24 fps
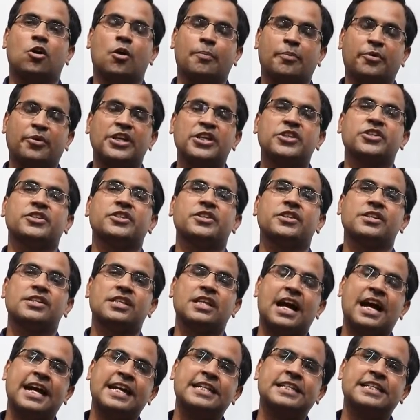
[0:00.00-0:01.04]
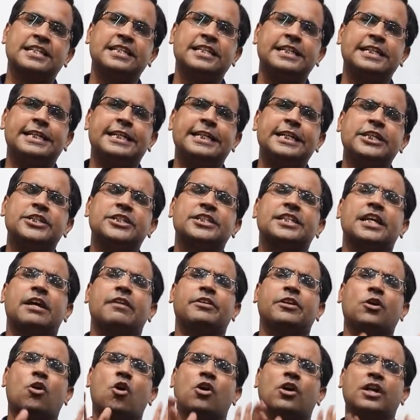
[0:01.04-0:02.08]
operations, IT, each and
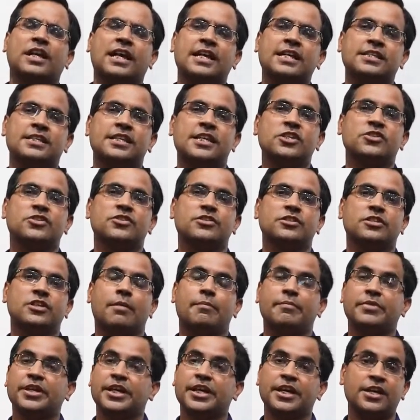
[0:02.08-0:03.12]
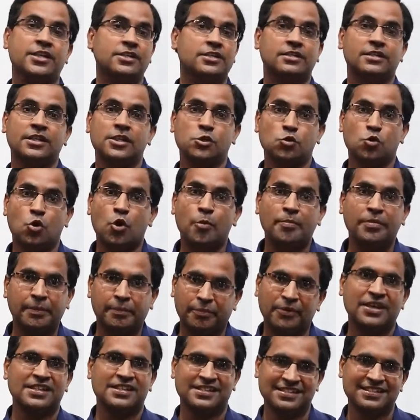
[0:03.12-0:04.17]
every organization, communication is
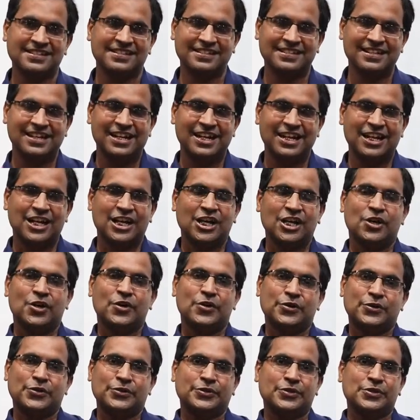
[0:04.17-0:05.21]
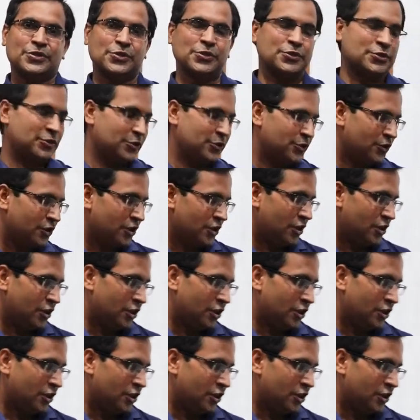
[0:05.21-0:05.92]
omnipresent. So,